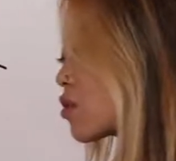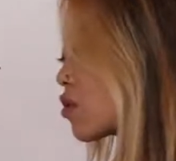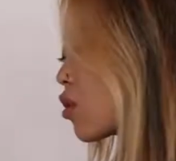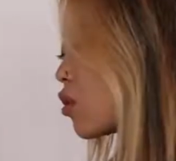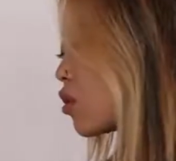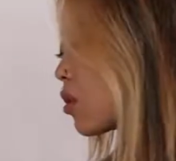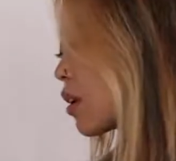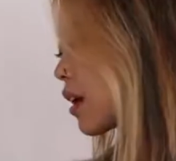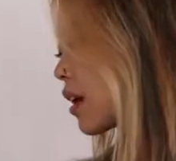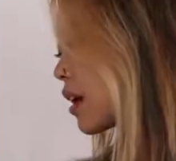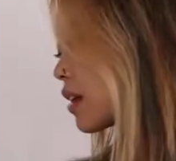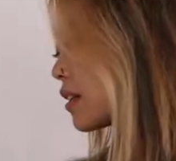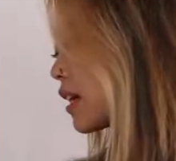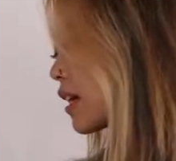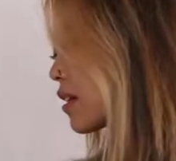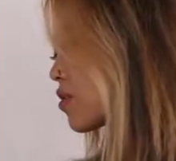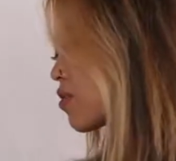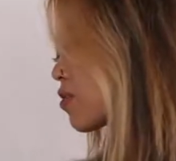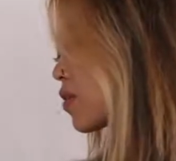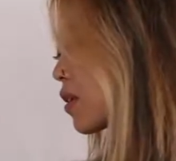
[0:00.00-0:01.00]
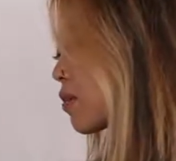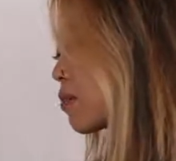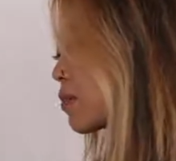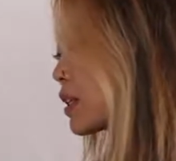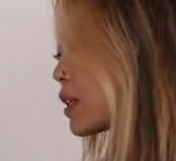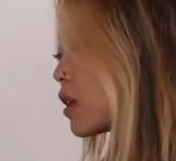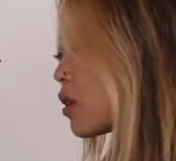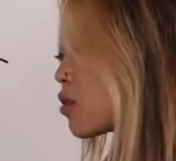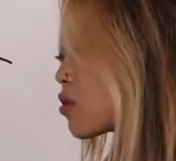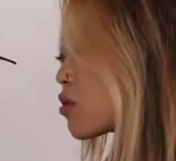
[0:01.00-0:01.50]
restaurant
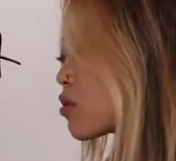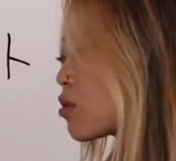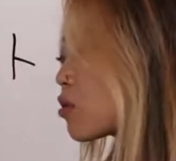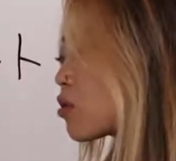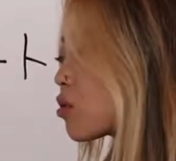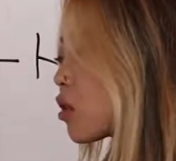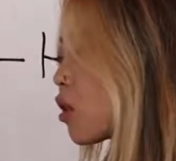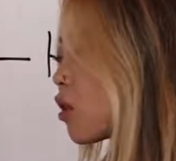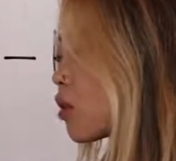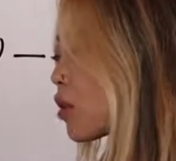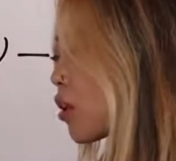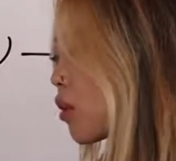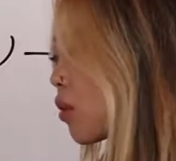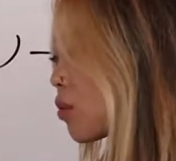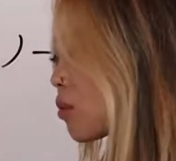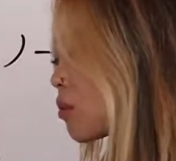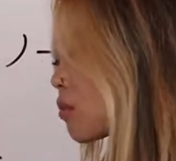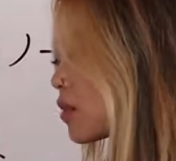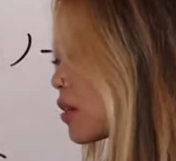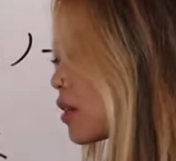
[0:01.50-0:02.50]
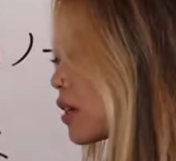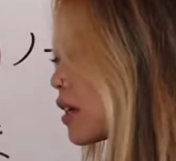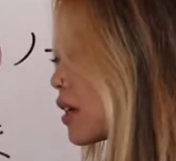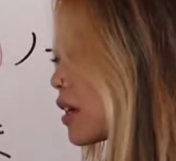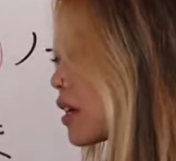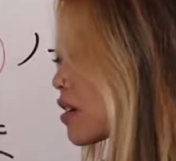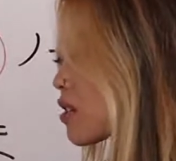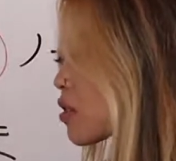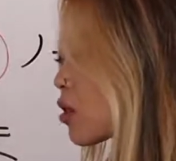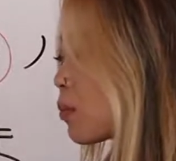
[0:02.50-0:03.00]
belongs to Tokyo.
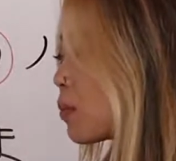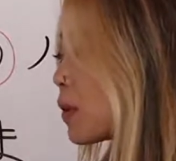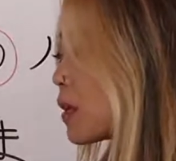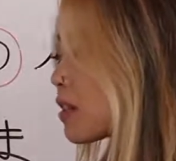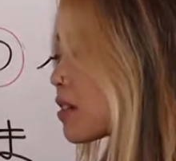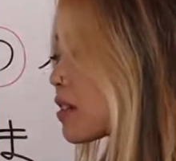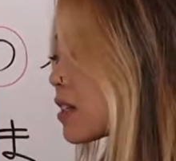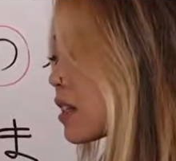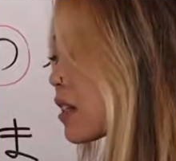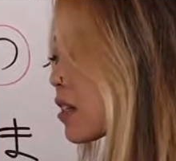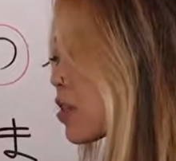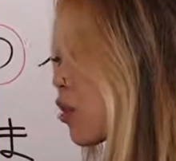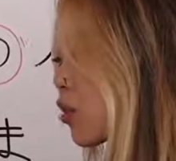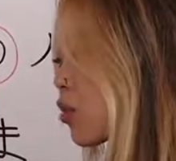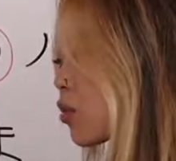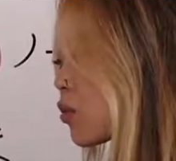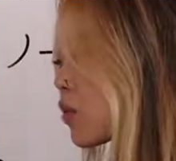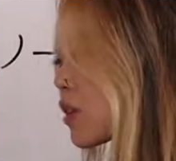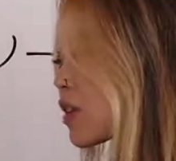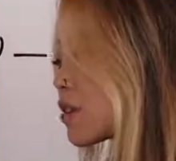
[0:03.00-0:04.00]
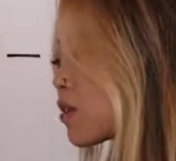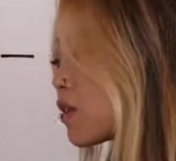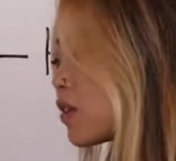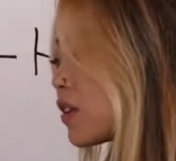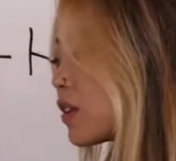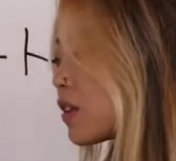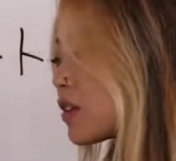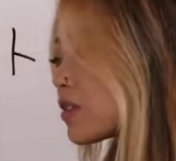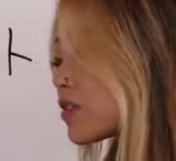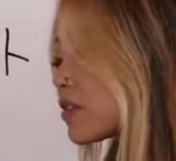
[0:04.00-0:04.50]
So big things always
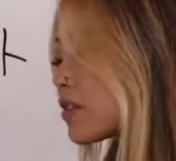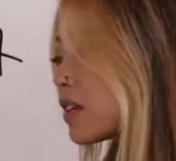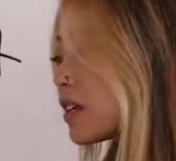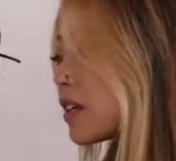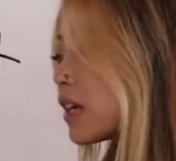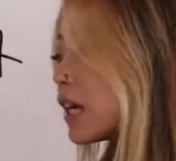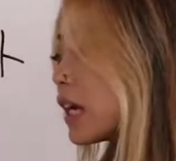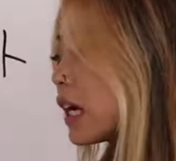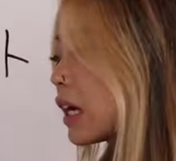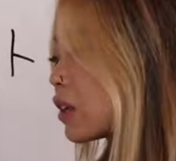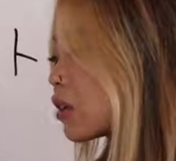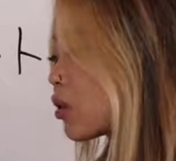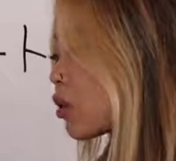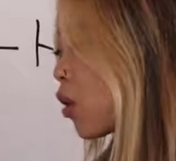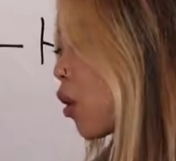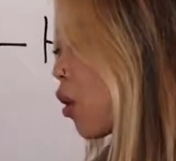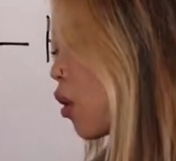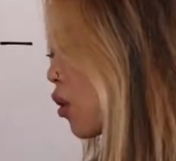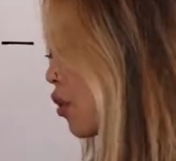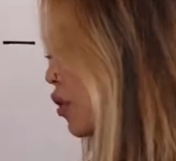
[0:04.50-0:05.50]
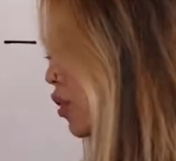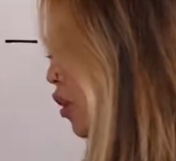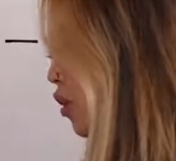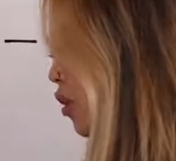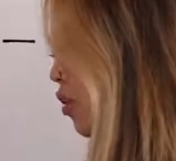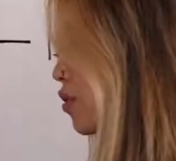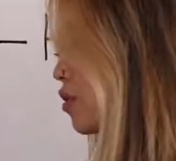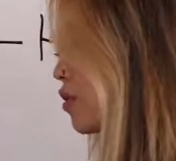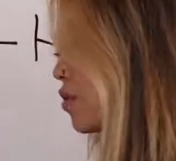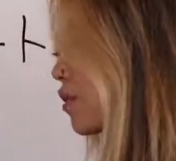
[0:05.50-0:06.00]
first.
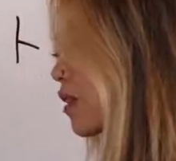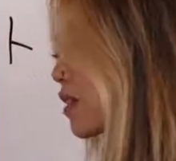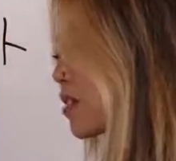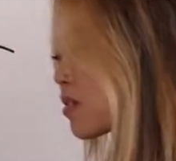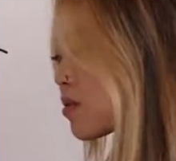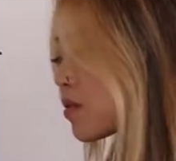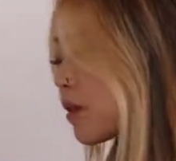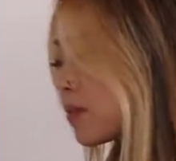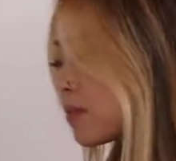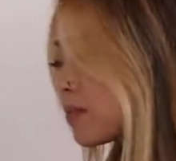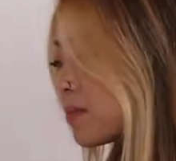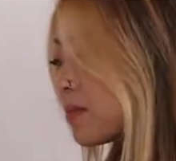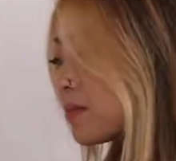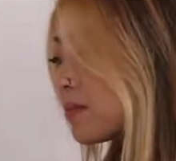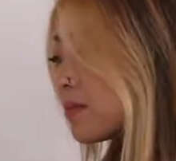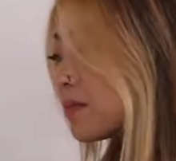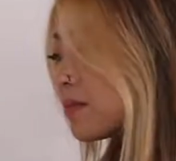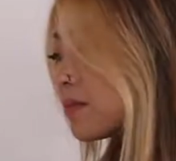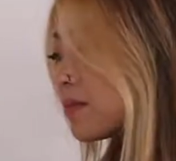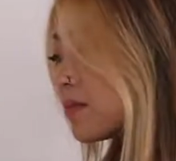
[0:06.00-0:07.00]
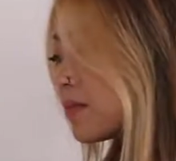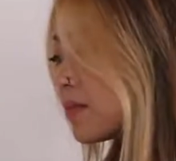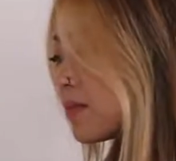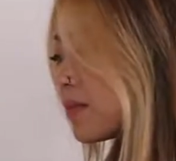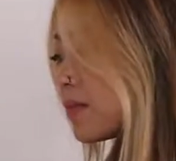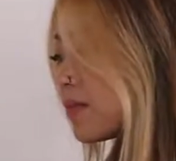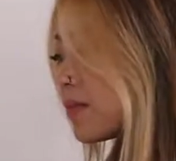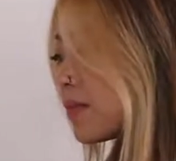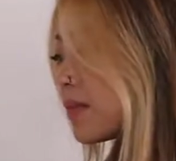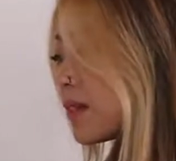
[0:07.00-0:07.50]
Tokyo's restaurant.
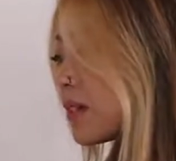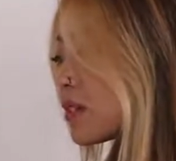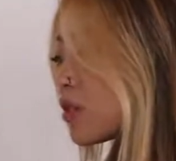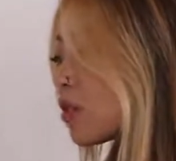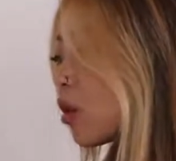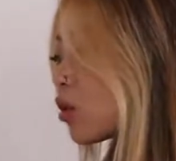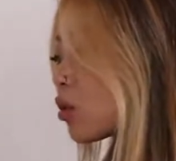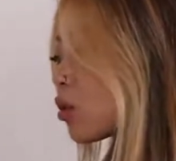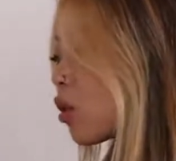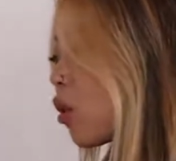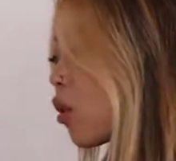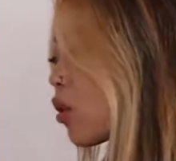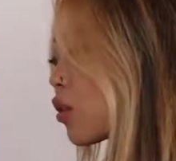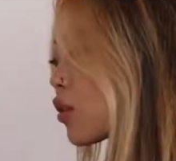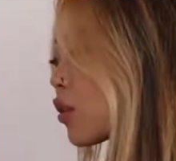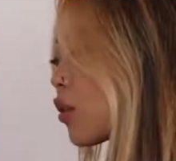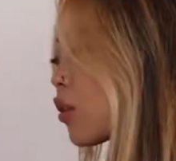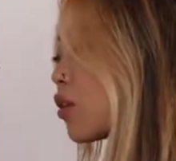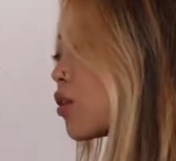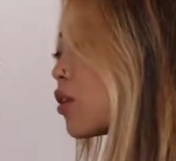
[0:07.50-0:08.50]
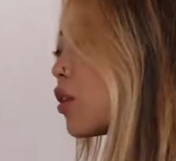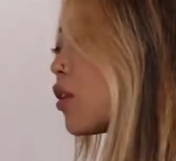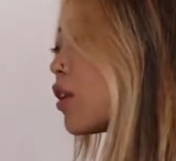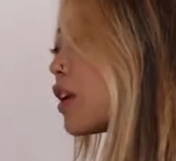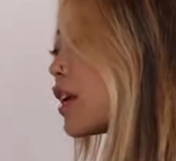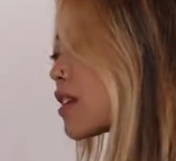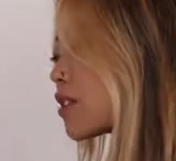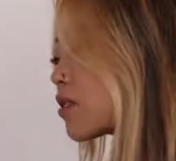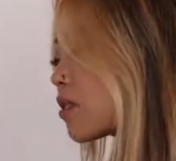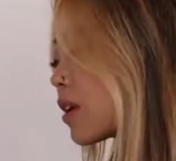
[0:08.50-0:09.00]
So Tokyo no
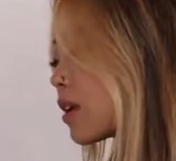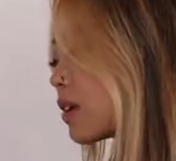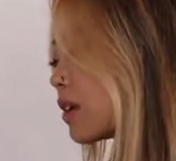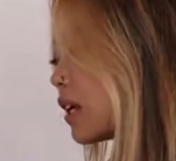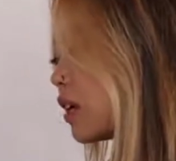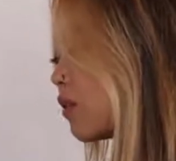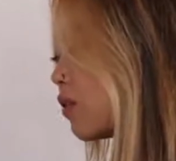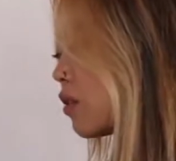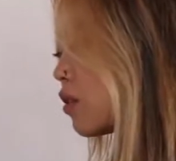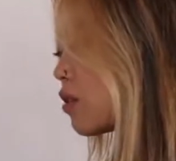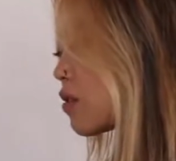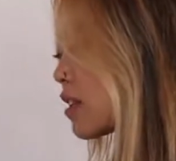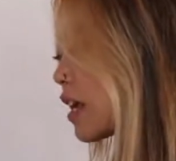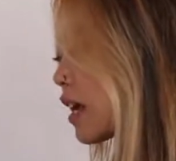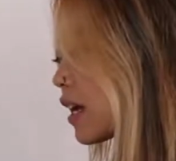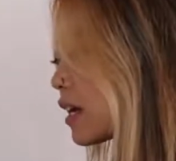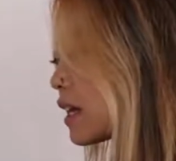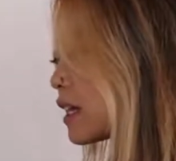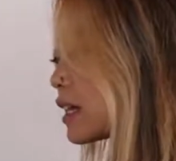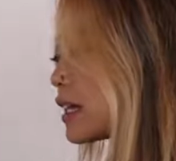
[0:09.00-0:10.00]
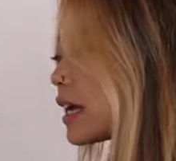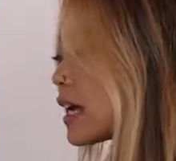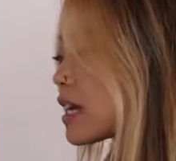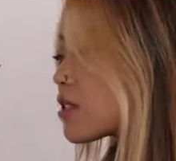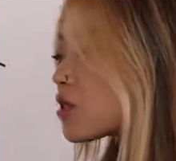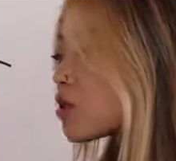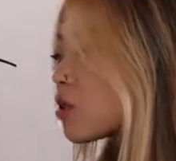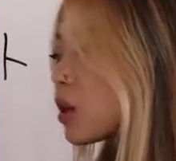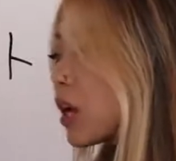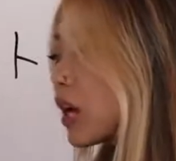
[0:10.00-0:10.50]
restaurant. If you say
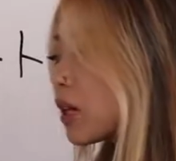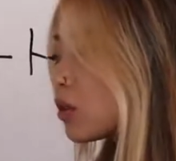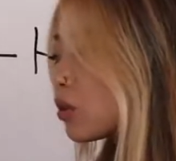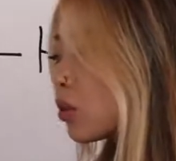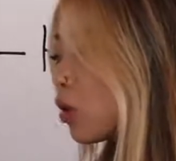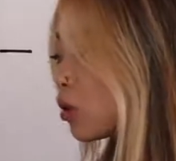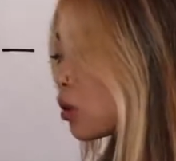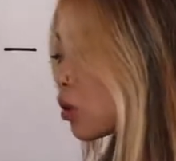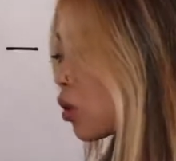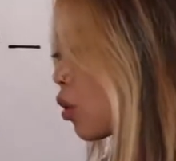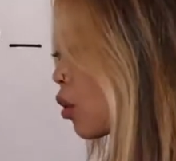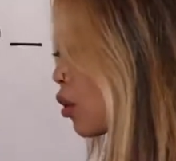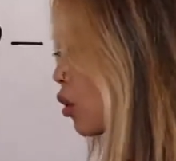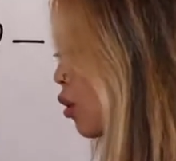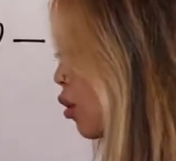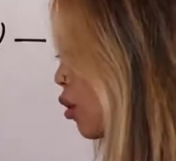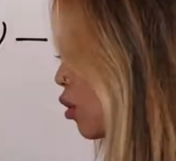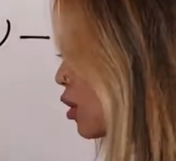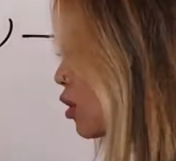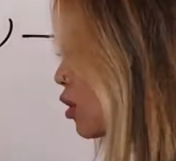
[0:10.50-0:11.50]
restaurant no Tokyo,